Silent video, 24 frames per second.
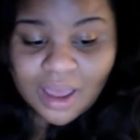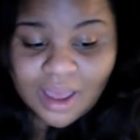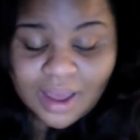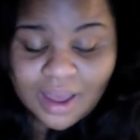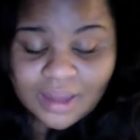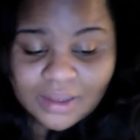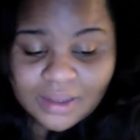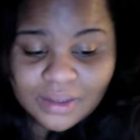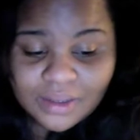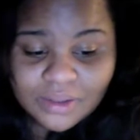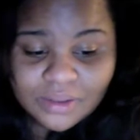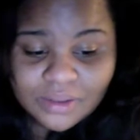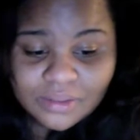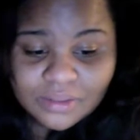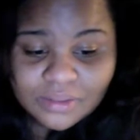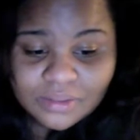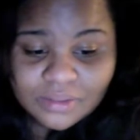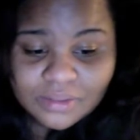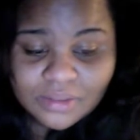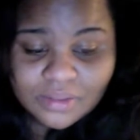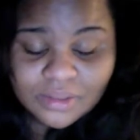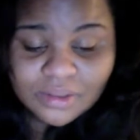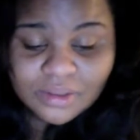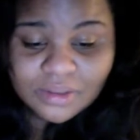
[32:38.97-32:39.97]
I don't
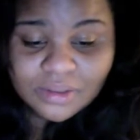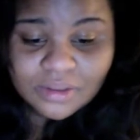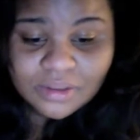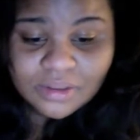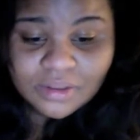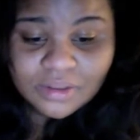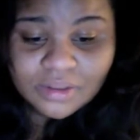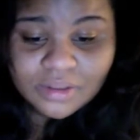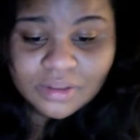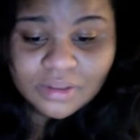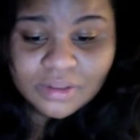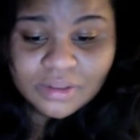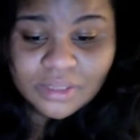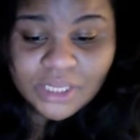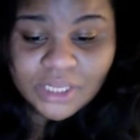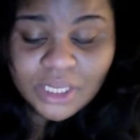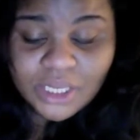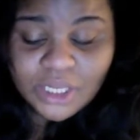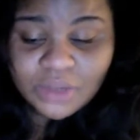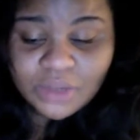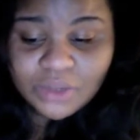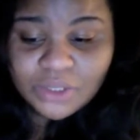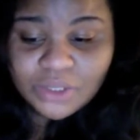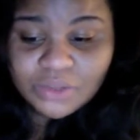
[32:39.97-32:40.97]
tell
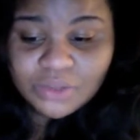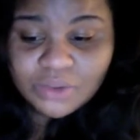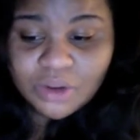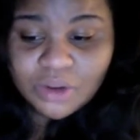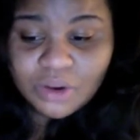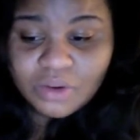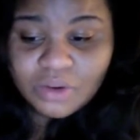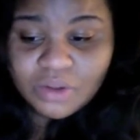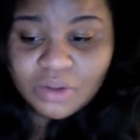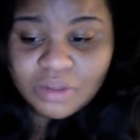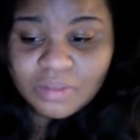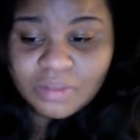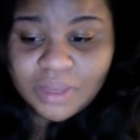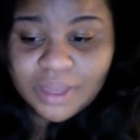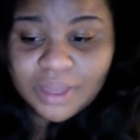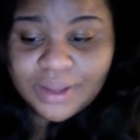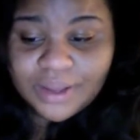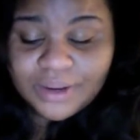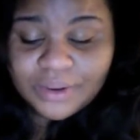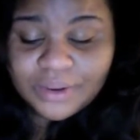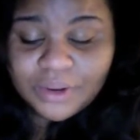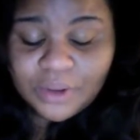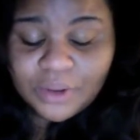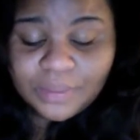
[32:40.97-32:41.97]
you what's wrong with me. I
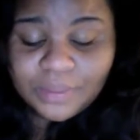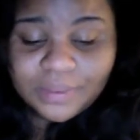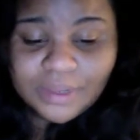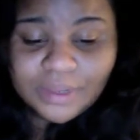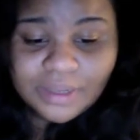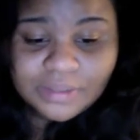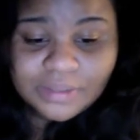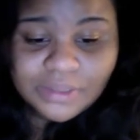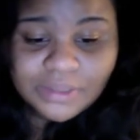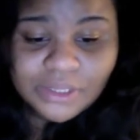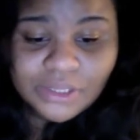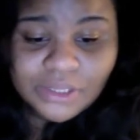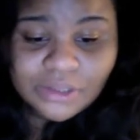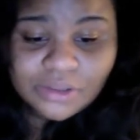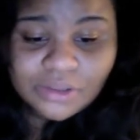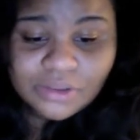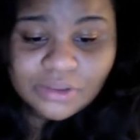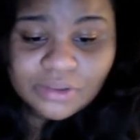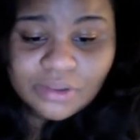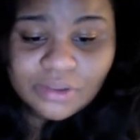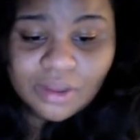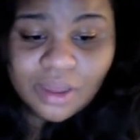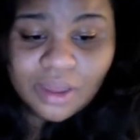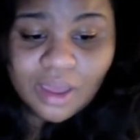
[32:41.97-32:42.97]
don't open up to you.